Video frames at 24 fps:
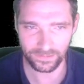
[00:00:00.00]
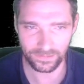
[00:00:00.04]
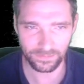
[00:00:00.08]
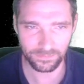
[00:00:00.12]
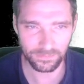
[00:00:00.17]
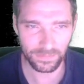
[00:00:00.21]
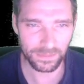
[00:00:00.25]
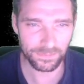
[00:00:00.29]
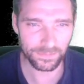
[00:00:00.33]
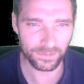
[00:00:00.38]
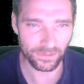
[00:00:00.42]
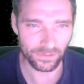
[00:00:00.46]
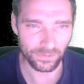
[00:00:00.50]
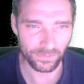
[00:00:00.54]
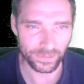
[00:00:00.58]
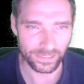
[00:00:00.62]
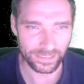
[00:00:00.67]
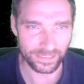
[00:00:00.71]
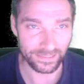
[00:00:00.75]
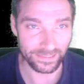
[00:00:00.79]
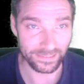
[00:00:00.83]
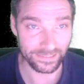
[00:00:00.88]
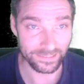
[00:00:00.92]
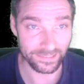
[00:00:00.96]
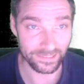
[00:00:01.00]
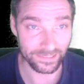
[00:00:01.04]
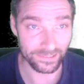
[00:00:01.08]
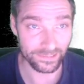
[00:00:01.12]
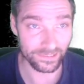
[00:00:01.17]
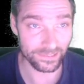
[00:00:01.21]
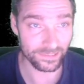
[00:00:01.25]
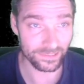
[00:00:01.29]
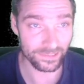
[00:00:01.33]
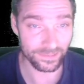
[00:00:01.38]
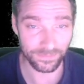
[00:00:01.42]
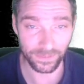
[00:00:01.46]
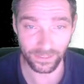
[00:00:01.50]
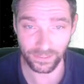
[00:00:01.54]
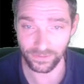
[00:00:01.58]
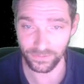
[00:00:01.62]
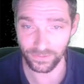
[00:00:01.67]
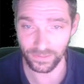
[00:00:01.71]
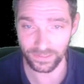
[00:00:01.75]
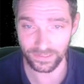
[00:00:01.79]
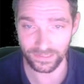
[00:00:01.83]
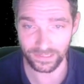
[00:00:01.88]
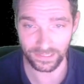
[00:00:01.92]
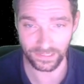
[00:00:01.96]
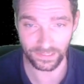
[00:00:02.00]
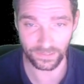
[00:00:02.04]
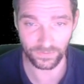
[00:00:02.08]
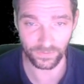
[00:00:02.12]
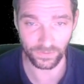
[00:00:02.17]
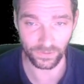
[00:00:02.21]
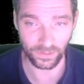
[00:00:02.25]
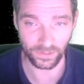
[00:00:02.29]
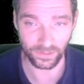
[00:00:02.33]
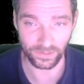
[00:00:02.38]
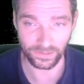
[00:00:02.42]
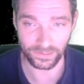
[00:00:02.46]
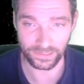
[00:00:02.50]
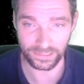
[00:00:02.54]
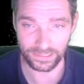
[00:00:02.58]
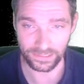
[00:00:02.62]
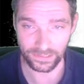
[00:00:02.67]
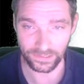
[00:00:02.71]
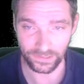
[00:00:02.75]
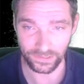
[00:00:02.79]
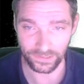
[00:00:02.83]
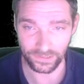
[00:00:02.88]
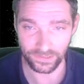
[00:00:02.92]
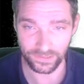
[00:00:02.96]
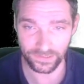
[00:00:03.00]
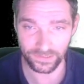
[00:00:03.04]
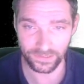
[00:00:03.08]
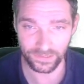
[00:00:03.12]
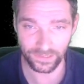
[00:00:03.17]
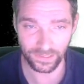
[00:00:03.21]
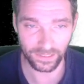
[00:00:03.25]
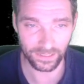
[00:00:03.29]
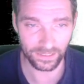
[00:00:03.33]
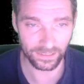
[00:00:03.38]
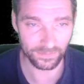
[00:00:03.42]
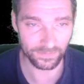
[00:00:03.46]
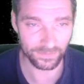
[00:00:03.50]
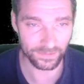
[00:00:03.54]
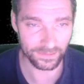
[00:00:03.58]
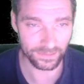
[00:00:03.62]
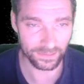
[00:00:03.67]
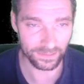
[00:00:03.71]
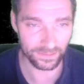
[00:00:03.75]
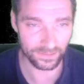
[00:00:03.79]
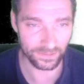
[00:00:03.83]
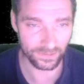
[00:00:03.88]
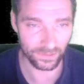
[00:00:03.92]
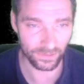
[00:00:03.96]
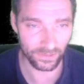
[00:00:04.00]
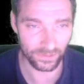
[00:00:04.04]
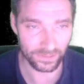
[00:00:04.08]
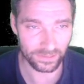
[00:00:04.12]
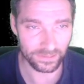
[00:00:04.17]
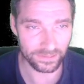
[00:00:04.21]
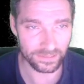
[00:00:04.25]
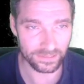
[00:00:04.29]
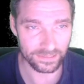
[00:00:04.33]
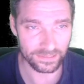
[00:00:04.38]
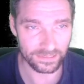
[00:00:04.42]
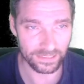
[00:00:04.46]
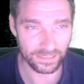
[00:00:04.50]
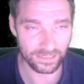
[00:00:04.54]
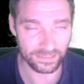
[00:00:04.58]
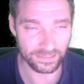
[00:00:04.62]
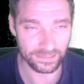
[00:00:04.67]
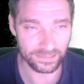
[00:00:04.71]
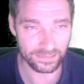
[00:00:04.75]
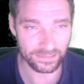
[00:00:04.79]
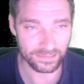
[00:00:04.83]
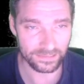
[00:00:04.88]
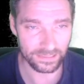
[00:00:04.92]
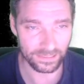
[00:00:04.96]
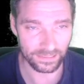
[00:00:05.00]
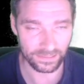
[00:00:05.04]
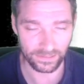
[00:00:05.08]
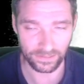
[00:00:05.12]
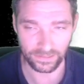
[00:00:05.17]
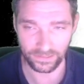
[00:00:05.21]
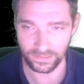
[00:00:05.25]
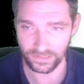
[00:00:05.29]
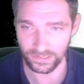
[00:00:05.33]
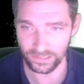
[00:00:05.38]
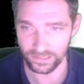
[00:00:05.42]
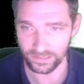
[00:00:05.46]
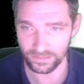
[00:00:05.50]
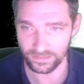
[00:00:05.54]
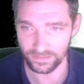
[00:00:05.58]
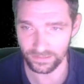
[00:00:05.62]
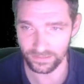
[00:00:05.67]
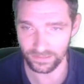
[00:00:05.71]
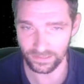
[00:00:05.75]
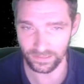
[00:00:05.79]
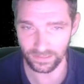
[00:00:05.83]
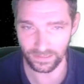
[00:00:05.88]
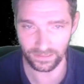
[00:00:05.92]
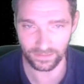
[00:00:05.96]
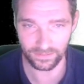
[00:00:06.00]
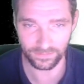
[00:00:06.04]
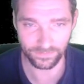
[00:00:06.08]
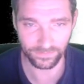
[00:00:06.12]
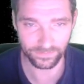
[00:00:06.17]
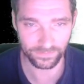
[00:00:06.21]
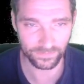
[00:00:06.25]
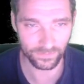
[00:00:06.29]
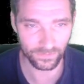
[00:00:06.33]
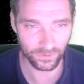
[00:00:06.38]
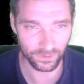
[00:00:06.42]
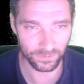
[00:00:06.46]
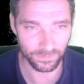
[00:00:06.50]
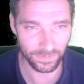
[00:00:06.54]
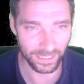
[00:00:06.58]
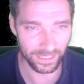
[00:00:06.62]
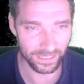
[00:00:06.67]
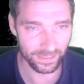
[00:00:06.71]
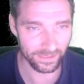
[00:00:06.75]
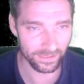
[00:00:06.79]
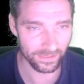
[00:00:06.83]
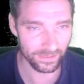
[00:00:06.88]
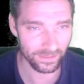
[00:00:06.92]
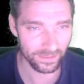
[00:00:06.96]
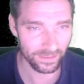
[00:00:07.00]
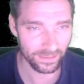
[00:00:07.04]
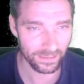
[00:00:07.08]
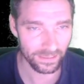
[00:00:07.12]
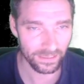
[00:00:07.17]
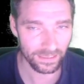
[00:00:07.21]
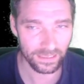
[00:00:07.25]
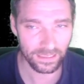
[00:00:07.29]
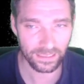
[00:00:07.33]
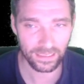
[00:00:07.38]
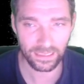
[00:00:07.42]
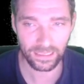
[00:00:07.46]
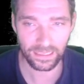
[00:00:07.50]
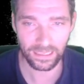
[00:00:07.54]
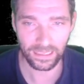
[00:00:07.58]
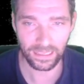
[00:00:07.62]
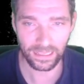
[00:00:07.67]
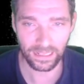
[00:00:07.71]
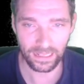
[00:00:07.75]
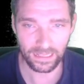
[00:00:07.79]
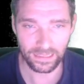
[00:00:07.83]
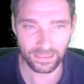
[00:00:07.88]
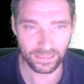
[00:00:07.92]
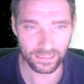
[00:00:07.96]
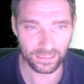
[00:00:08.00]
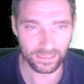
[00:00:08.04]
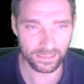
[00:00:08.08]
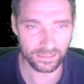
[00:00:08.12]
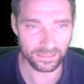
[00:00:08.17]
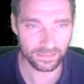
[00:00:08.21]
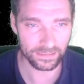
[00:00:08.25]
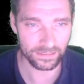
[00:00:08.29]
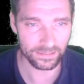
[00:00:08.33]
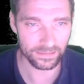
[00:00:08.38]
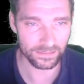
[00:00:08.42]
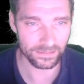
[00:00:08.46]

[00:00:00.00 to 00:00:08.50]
maybe a little bit easier than some other ones, and it's for all teachers um, as long as you're going into science, technology, um, or math. And then